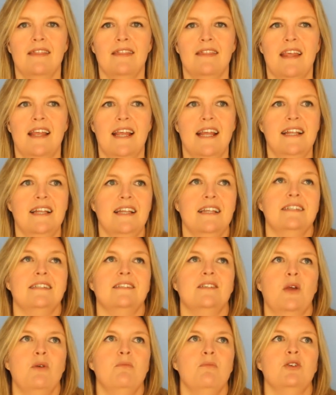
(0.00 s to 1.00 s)
it is
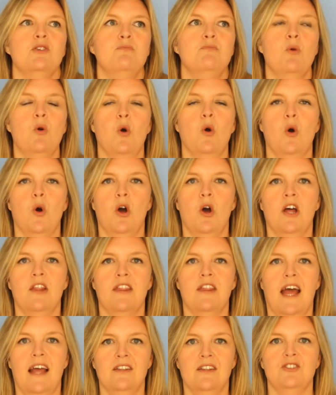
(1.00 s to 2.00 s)
so much more
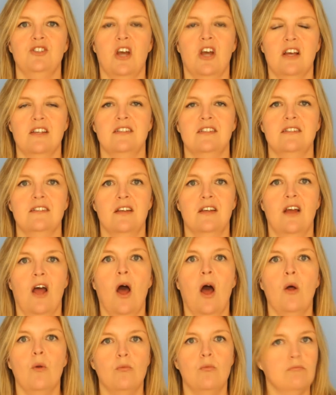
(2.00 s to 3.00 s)
than just
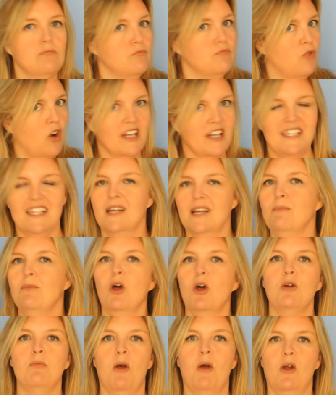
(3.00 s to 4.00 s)
writing a
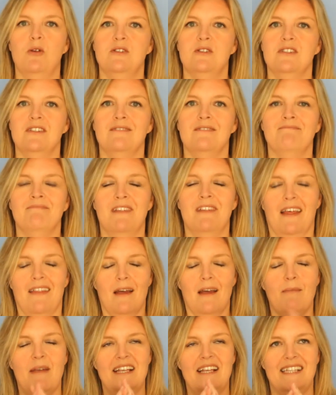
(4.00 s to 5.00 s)
blog post. Now
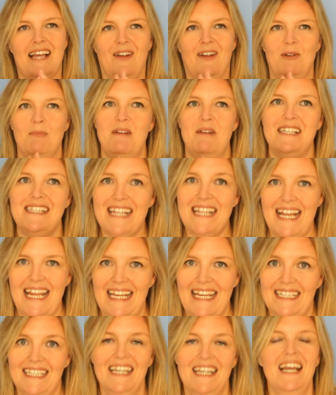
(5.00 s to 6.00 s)
that may sound a bit
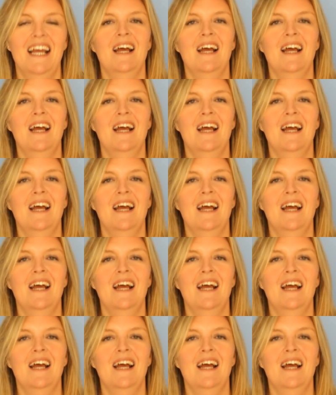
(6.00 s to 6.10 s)
silly,